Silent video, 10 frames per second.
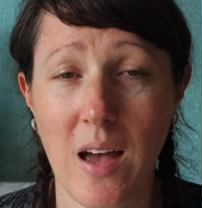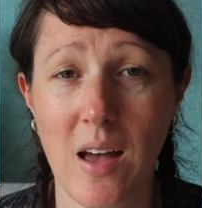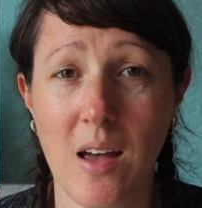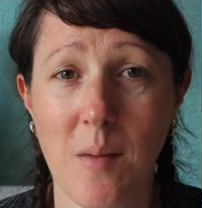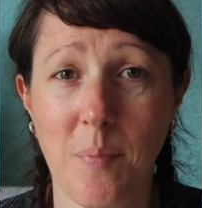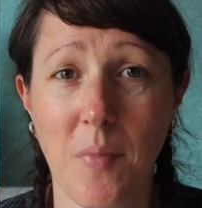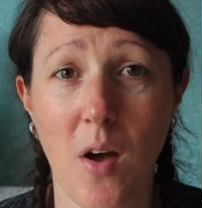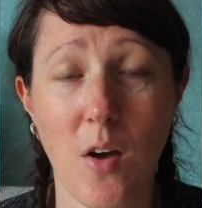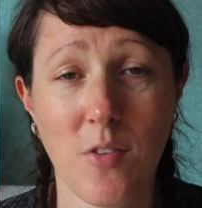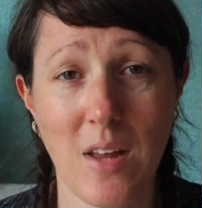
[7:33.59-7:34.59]

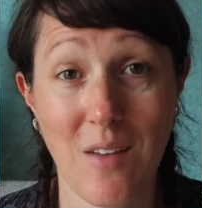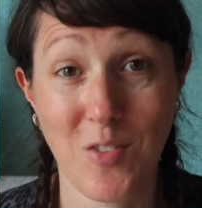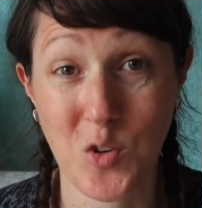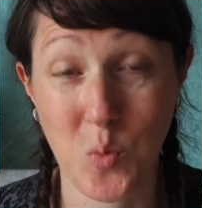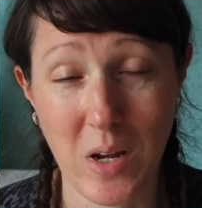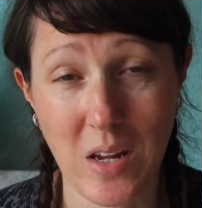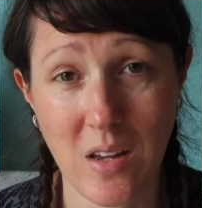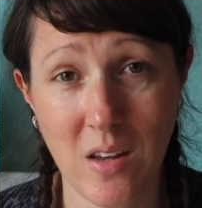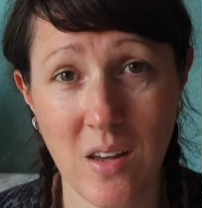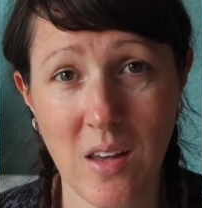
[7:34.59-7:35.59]
Hopefully have a good
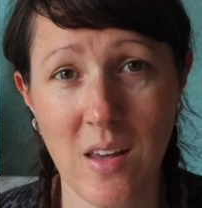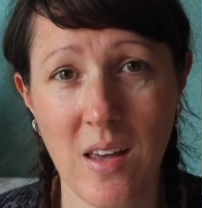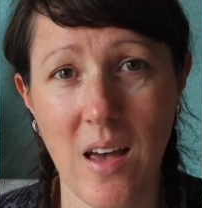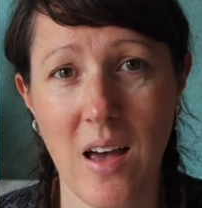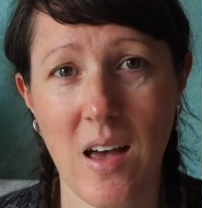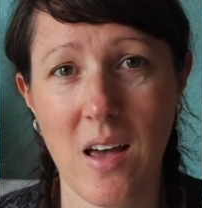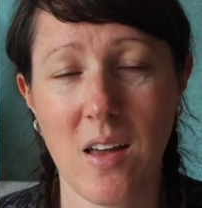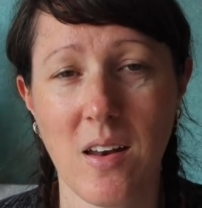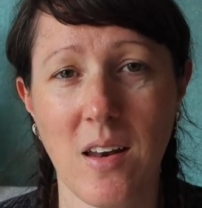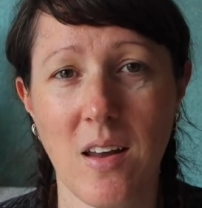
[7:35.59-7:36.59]
week,
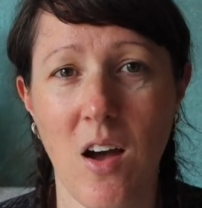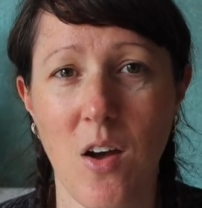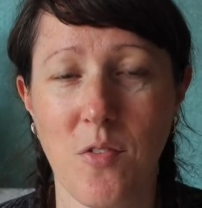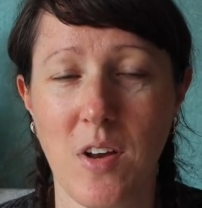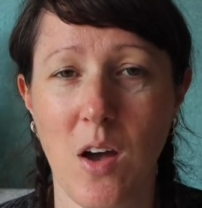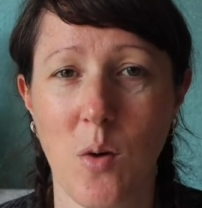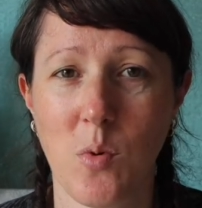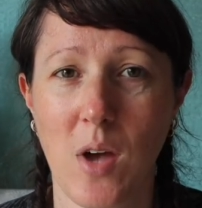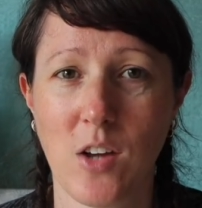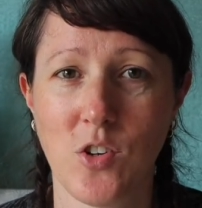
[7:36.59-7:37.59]
and hopefully I will
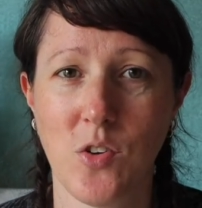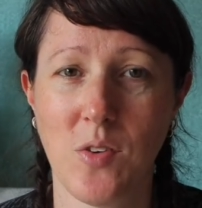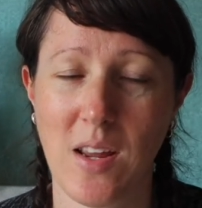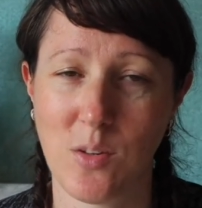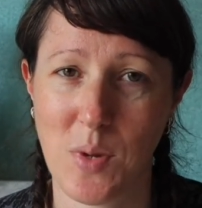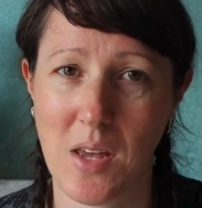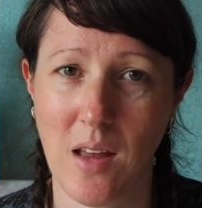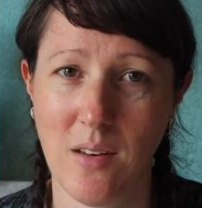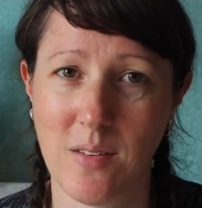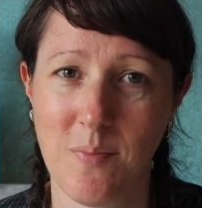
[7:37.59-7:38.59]
catch you next
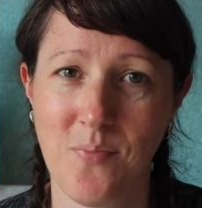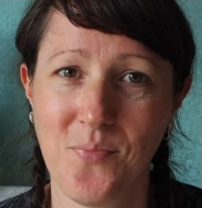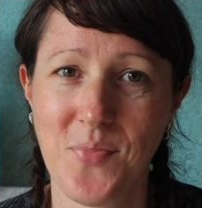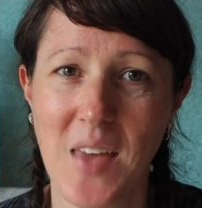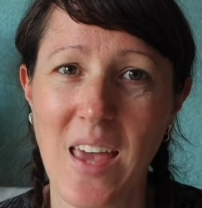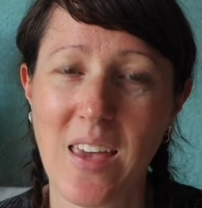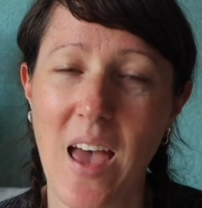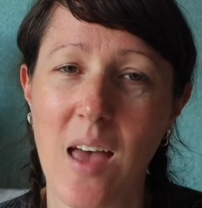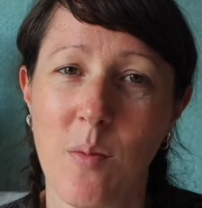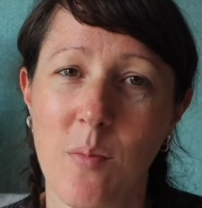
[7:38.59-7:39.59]
weekend. Take
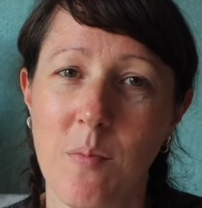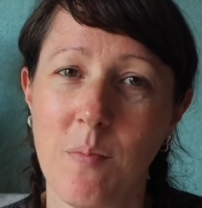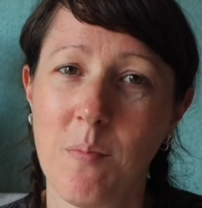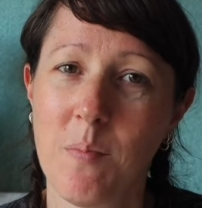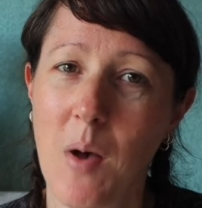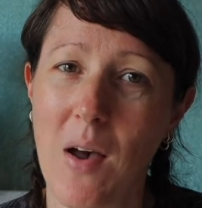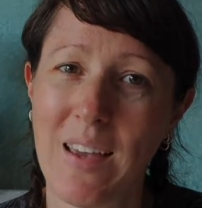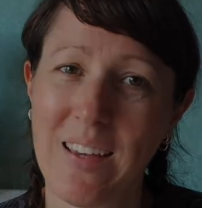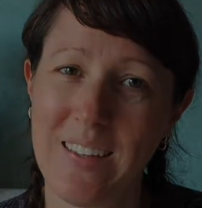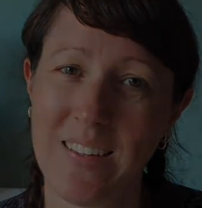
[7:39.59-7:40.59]
care. Bye.